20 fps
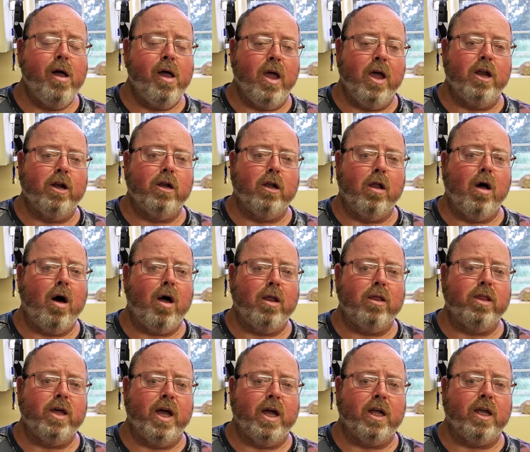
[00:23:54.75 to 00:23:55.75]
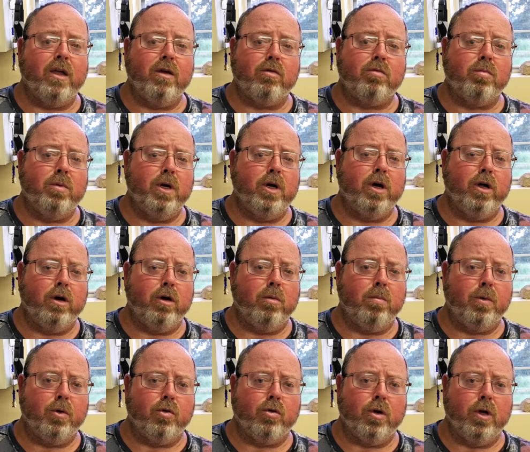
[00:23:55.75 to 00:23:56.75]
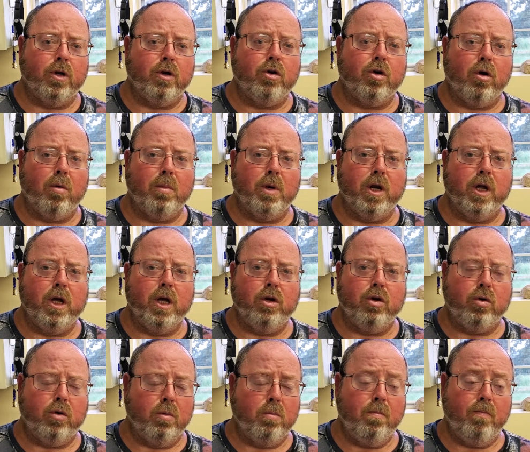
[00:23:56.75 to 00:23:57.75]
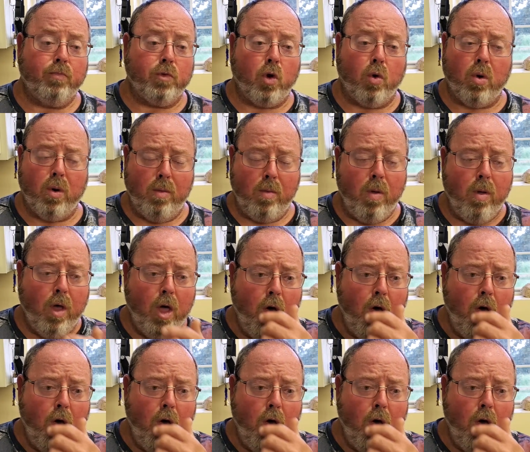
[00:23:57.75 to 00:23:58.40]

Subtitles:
And a lot of that gives me 100% germination, or